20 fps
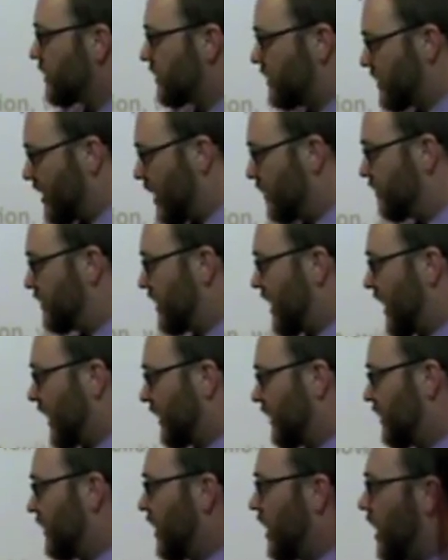
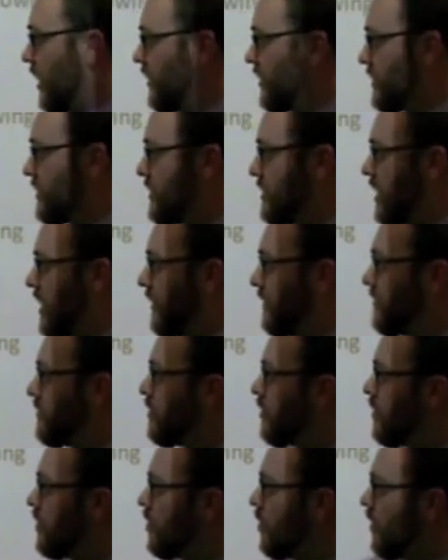subject, other stuff.
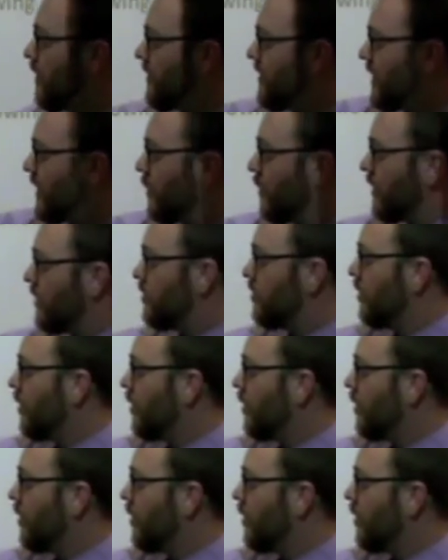So the only thing we're